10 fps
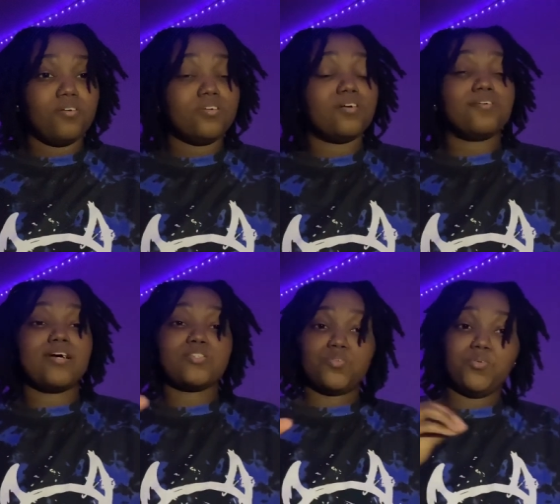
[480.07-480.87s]
you know, got
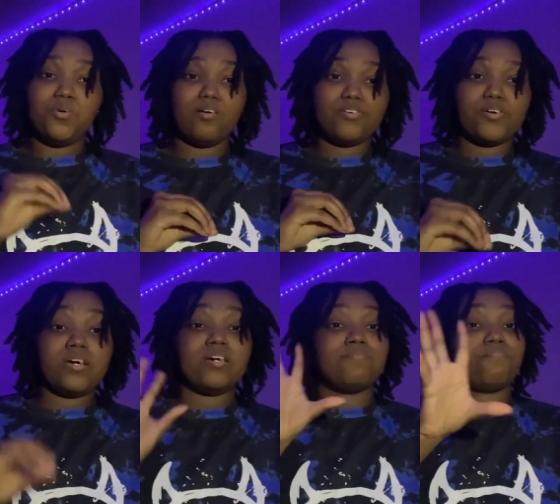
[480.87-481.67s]
school on
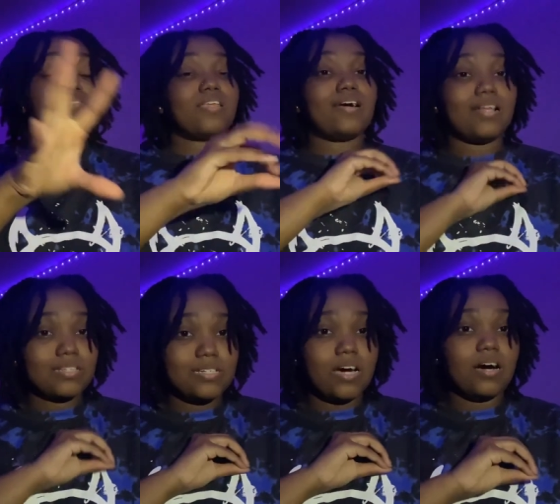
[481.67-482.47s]
track, got the
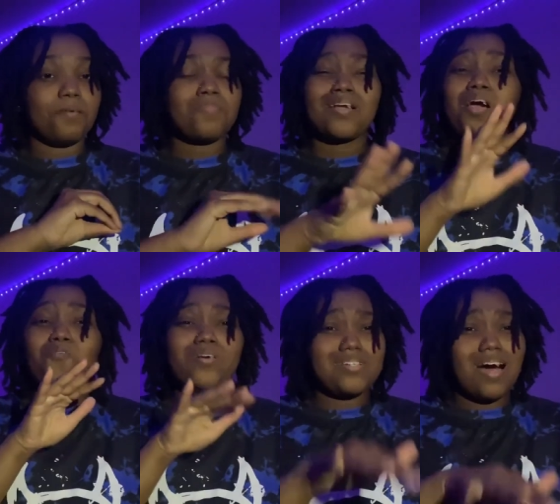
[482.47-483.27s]
job,
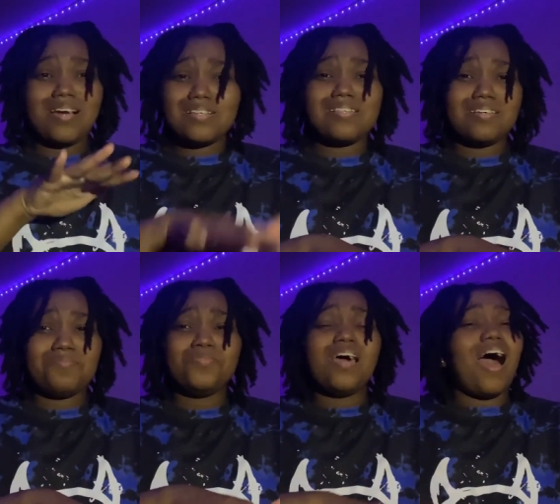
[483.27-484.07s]
which honestly,
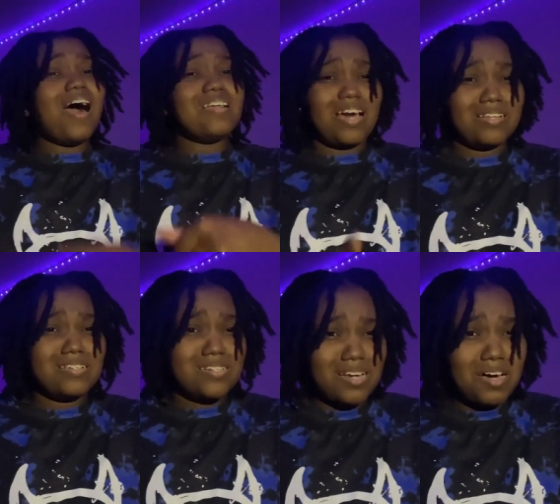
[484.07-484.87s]
I like
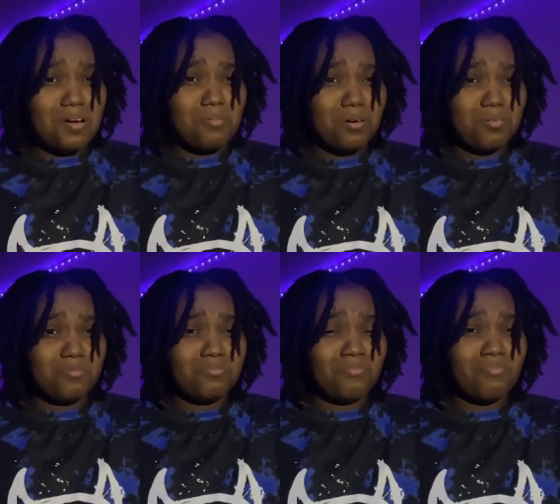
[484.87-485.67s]
this job, bro.
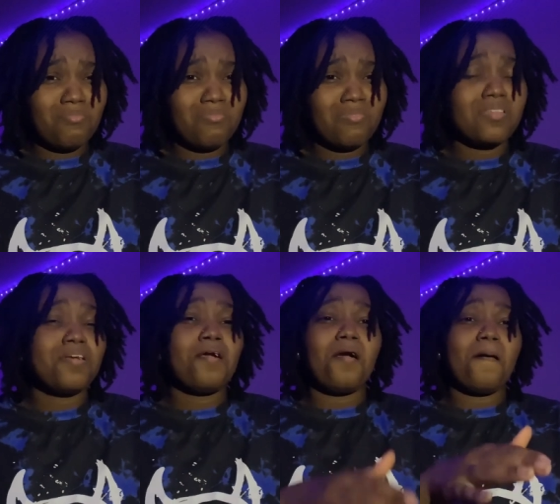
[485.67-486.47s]

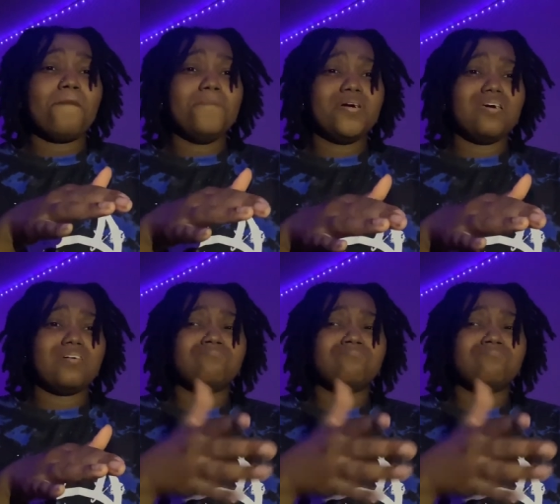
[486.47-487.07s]
But,